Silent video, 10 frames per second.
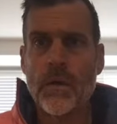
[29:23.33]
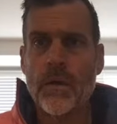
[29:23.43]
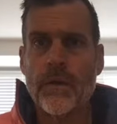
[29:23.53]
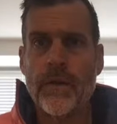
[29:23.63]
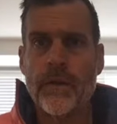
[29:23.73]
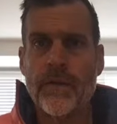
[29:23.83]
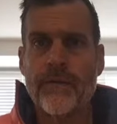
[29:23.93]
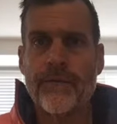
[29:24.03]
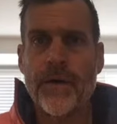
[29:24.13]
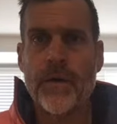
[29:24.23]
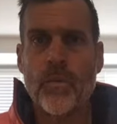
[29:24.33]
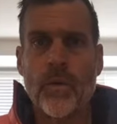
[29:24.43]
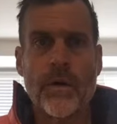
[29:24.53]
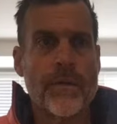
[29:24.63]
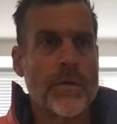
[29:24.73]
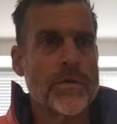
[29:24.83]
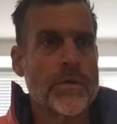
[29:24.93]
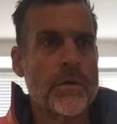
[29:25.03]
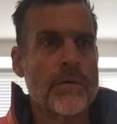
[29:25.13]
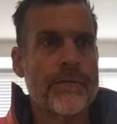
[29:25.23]
And then let's find one other
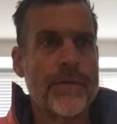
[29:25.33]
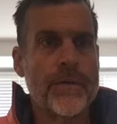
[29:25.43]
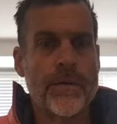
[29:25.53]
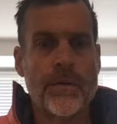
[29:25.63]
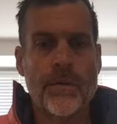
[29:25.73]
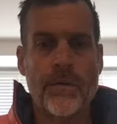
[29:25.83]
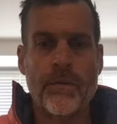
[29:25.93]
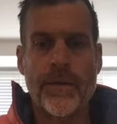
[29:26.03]
controller for you.